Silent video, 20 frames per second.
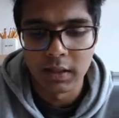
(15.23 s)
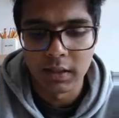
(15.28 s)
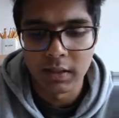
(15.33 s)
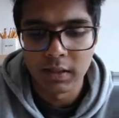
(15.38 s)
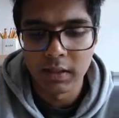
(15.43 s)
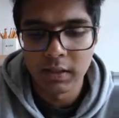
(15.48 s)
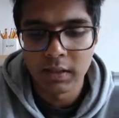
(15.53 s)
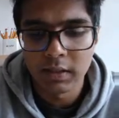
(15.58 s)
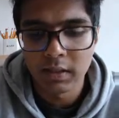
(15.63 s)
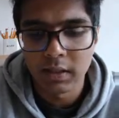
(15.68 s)

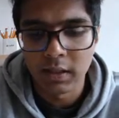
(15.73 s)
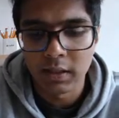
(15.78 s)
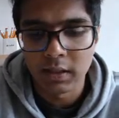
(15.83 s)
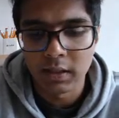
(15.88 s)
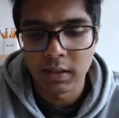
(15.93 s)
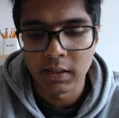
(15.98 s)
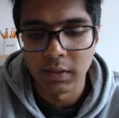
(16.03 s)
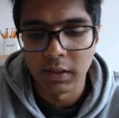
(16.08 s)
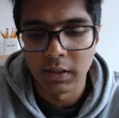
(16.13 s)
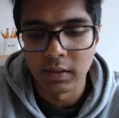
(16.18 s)
like this,
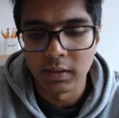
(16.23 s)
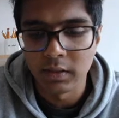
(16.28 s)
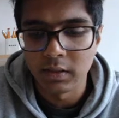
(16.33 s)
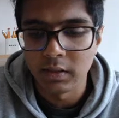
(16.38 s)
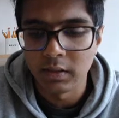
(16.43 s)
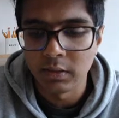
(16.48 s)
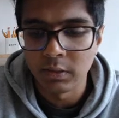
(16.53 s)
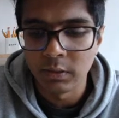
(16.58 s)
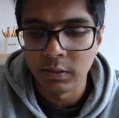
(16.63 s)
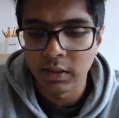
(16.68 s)
x
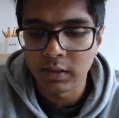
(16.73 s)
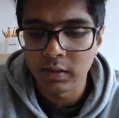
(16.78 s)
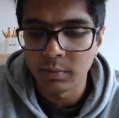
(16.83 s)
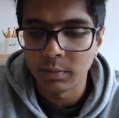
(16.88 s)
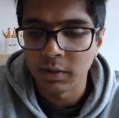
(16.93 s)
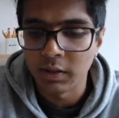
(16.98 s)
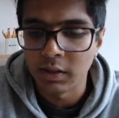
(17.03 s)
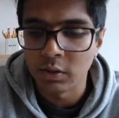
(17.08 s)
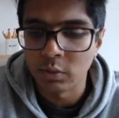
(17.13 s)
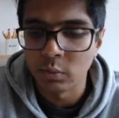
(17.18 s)
minus 2,
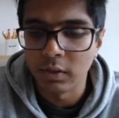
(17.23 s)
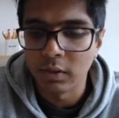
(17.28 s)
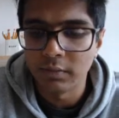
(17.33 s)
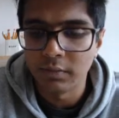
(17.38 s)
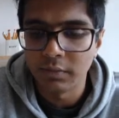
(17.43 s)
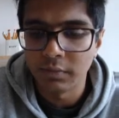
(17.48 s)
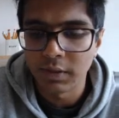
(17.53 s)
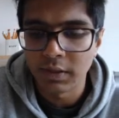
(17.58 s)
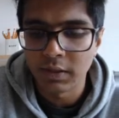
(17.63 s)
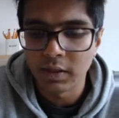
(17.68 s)
x plus
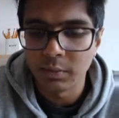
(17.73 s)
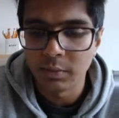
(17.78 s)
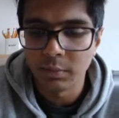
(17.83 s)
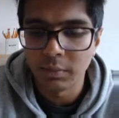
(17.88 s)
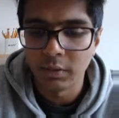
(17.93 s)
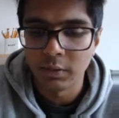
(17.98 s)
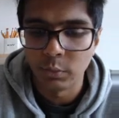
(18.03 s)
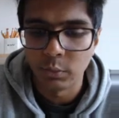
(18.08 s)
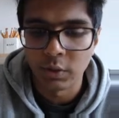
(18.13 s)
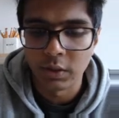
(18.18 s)
1, for
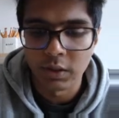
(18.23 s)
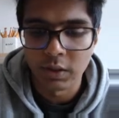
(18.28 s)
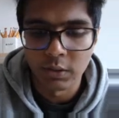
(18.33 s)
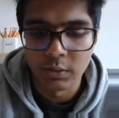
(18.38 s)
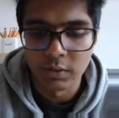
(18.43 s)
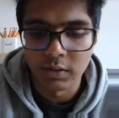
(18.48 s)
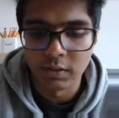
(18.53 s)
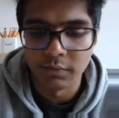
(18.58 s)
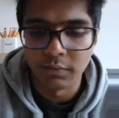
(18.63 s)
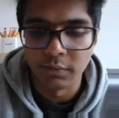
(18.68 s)
example, we
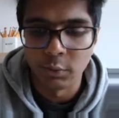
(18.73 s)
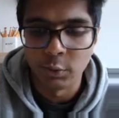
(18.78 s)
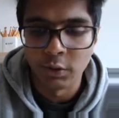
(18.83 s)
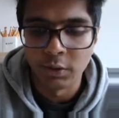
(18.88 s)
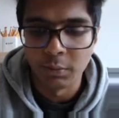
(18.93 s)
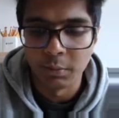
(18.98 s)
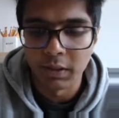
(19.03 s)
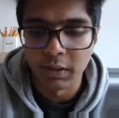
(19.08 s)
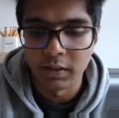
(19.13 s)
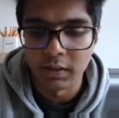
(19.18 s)
use the
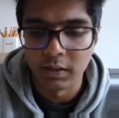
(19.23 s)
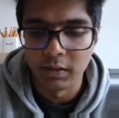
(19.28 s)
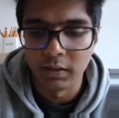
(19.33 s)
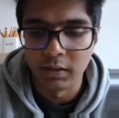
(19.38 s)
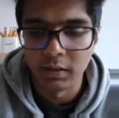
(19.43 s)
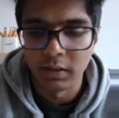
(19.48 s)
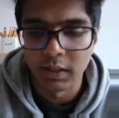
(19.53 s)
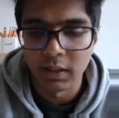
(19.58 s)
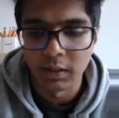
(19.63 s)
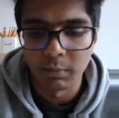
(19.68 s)
FOIL
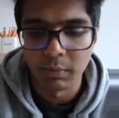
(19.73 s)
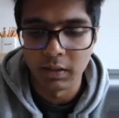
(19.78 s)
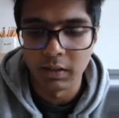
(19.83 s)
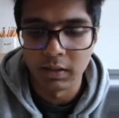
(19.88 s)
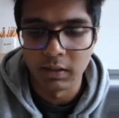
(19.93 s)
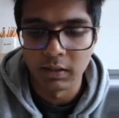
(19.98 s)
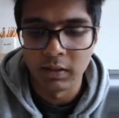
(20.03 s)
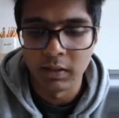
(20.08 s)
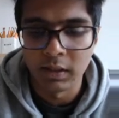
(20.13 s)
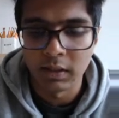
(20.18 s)
method or any
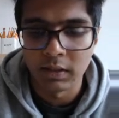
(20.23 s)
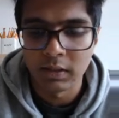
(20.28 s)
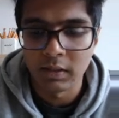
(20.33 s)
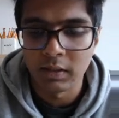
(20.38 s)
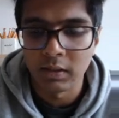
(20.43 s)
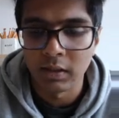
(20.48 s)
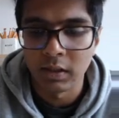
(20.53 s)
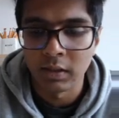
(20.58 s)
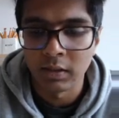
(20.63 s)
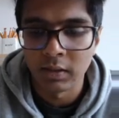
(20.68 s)
method
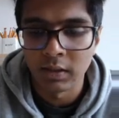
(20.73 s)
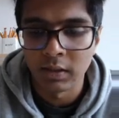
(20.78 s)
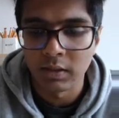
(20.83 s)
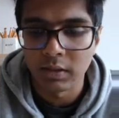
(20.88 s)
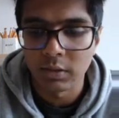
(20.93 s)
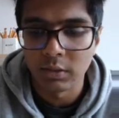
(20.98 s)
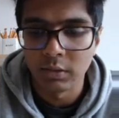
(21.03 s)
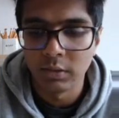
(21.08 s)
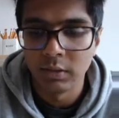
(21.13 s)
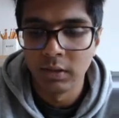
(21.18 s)
that's taught
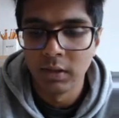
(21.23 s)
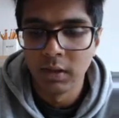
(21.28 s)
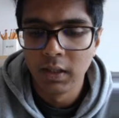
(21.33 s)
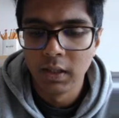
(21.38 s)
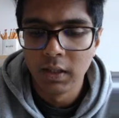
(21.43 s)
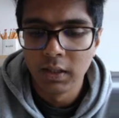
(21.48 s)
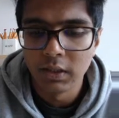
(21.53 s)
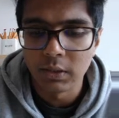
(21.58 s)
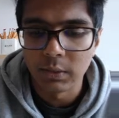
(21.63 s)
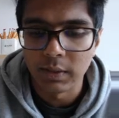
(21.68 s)
in
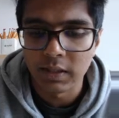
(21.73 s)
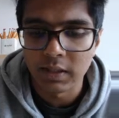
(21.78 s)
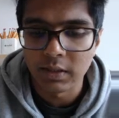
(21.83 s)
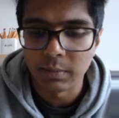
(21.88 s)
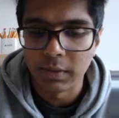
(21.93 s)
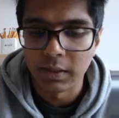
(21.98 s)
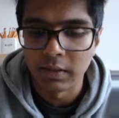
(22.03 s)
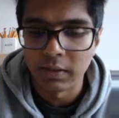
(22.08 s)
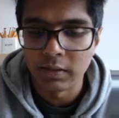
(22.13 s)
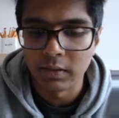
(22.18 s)
school to
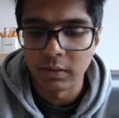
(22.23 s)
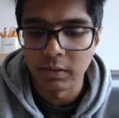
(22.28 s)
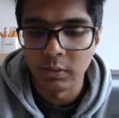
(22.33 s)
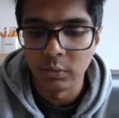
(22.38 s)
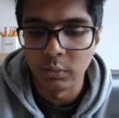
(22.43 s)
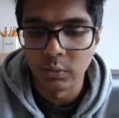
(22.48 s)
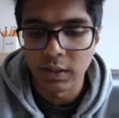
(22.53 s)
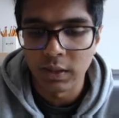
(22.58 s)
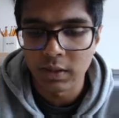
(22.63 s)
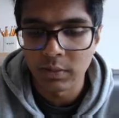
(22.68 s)
expand.
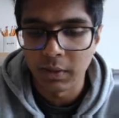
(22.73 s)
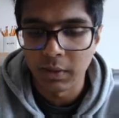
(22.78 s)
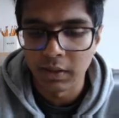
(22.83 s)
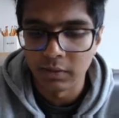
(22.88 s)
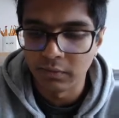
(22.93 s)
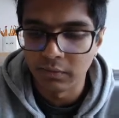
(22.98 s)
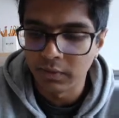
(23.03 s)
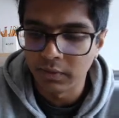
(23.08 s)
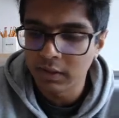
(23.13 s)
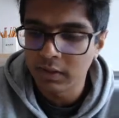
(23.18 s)
So we
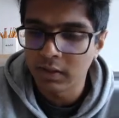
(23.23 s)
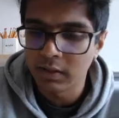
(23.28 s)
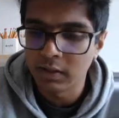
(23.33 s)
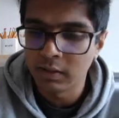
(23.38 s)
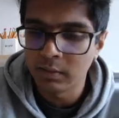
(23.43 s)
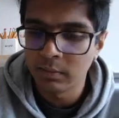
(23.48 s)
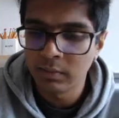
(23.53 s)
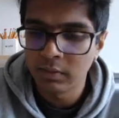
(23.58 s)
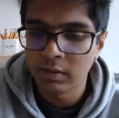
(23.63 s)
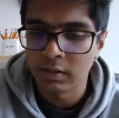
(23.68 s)
expand the first
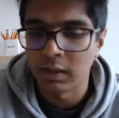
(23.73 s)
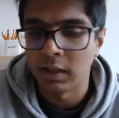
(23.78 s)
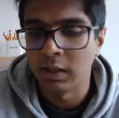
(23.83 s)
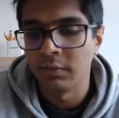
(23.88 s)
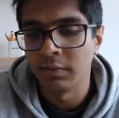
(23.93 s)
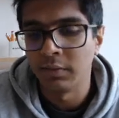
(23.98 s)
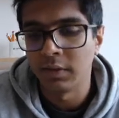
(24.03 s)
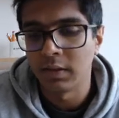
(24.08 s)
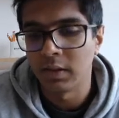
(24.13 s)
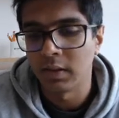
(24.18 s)
term to
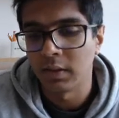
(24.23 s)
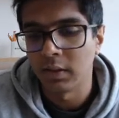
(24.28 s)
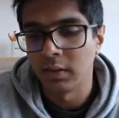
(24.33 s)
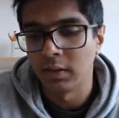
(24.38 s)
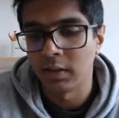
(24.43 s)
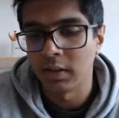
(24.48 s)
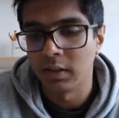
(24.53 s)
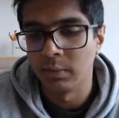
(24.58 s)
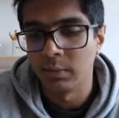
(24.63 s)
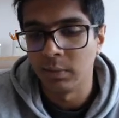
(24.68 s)
every
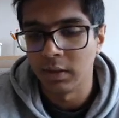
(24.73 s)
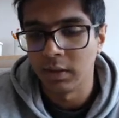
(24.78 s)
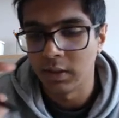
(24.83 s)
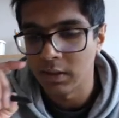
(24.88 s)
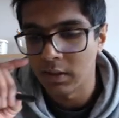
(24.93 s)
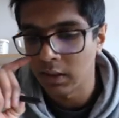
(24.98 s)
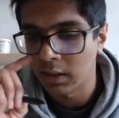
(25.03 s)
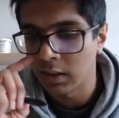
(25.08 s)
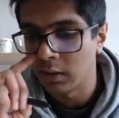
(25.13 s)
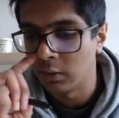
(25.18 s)
single term on
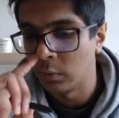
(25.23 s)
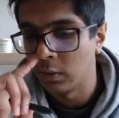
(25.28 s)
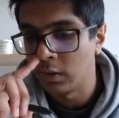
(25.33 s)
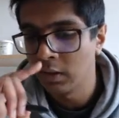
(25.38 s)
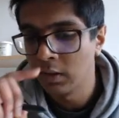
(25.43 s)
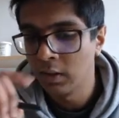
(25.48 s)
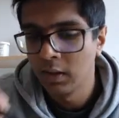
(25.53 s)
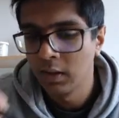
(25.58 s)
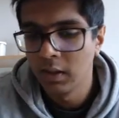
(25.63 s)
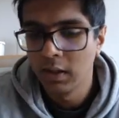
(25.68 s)
the second
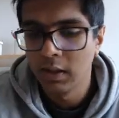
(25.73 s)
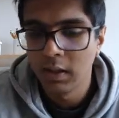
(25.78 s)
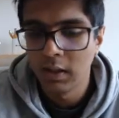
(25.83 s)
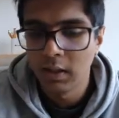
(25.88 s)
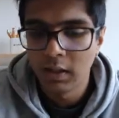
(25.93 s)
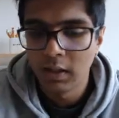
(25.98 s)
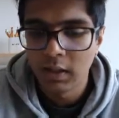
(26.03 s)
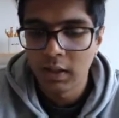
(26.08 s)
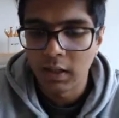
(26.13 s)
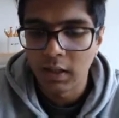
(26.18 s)
one,
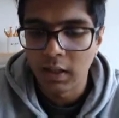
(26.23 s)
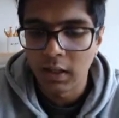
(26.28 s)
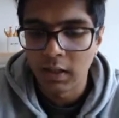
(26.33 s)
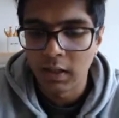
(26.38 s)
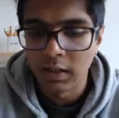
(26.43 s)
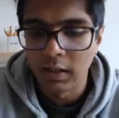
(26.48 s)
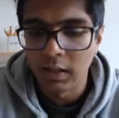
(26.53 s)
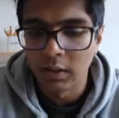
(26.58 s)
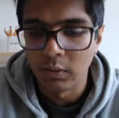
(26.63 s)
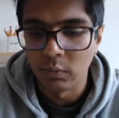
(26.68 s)

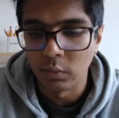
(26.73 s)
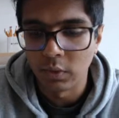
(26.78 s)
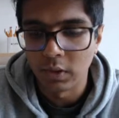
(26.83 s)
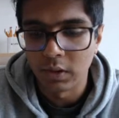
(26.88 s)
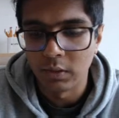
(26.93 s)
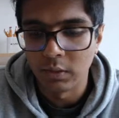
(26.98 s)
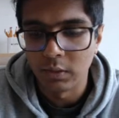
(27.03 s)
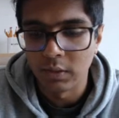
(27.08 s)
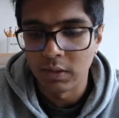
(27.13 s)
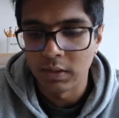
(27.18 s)
and then
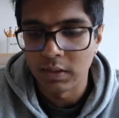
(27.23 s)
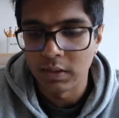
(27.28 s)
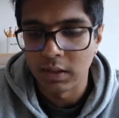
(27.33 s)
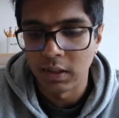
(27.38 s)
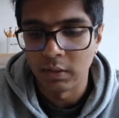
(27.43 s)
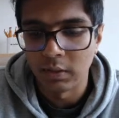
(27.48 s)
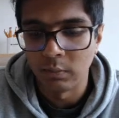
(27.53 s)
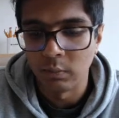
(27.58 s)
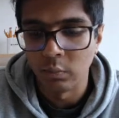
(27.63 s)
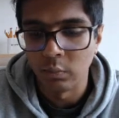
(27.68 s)
we do the
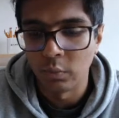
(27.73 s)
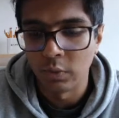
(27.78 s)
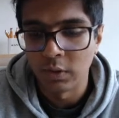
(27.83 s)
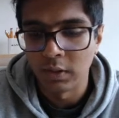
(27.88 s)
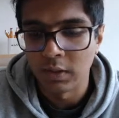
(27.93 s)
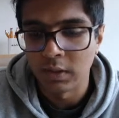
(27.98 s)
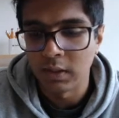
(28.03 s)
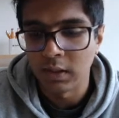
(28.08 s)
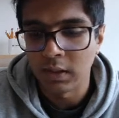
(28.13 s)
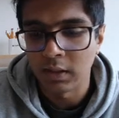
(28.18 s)
same
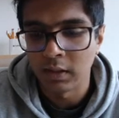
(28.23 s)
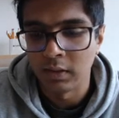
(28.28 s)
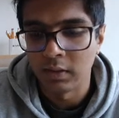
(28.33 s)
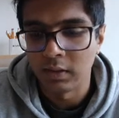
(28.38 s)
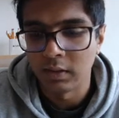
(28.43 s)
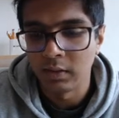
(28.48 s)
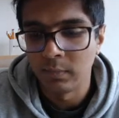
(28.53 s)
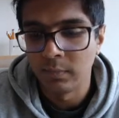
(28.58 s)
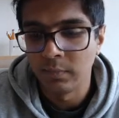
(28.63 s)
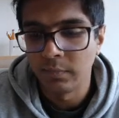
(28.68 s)
with the
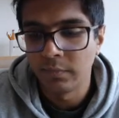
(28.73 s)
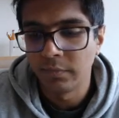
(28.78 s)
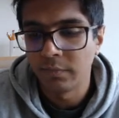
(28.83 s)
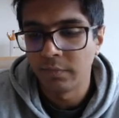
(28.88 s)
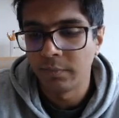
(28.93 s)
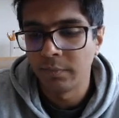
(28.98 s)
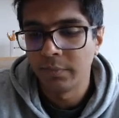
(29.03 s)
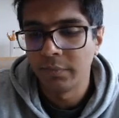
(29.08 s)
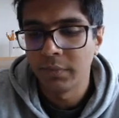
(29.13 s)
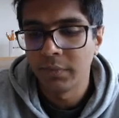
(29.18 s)
second term.
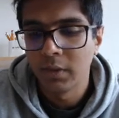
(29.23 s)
